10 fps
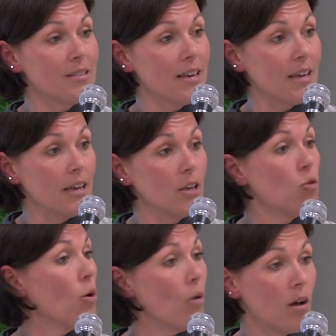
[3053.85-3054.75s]
D. You
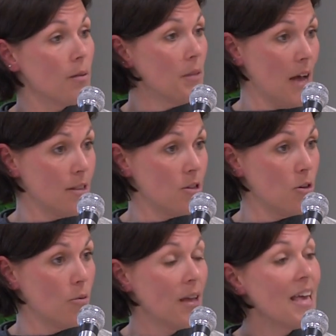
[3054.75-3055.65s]
are welcome not
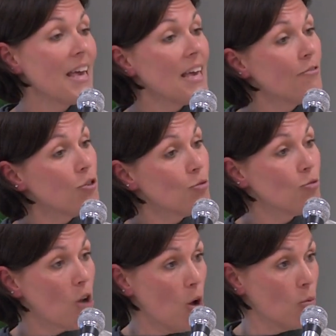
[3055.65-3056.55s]
to. If you
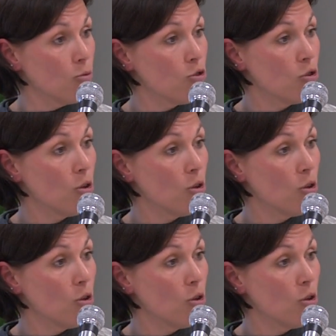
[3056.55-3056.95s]
don't